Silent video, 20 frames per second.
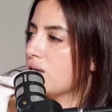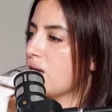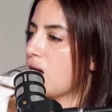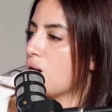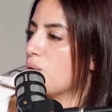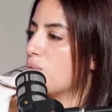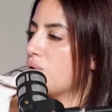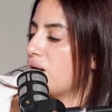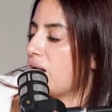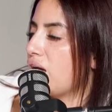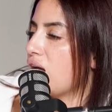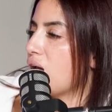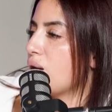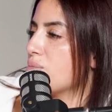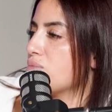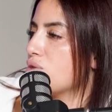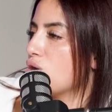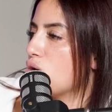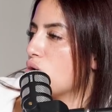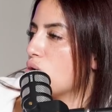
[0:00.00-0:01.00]
Yeah, we'll let him
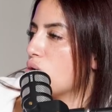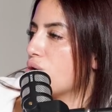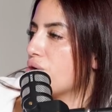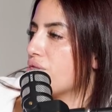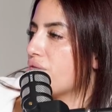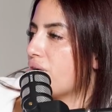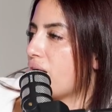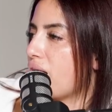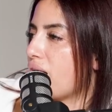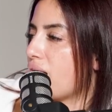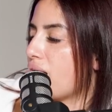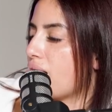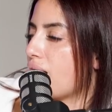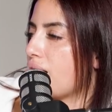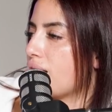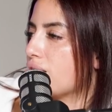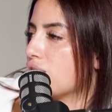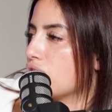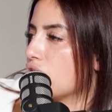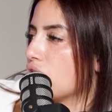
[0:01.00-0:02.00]
know
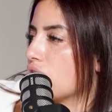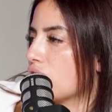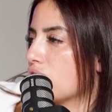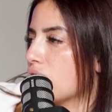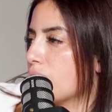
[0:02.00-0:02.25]
that you're going